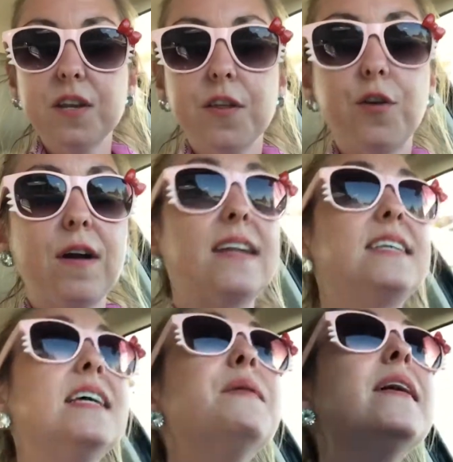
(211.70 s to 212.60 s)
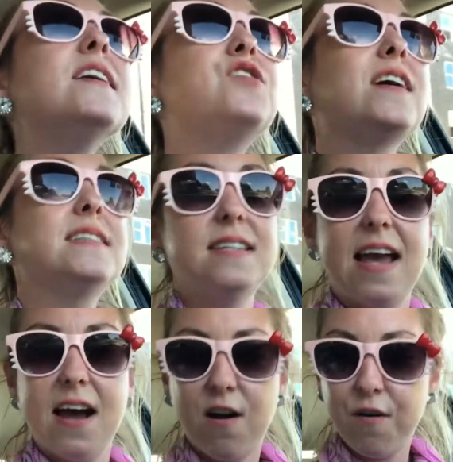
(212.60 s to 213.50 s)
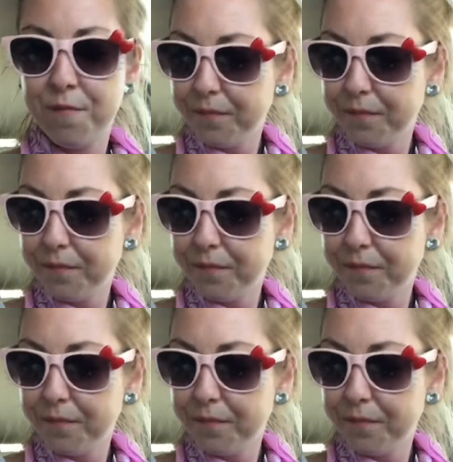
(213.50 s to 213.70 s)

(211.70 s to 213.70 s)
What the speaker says: the correct email address now,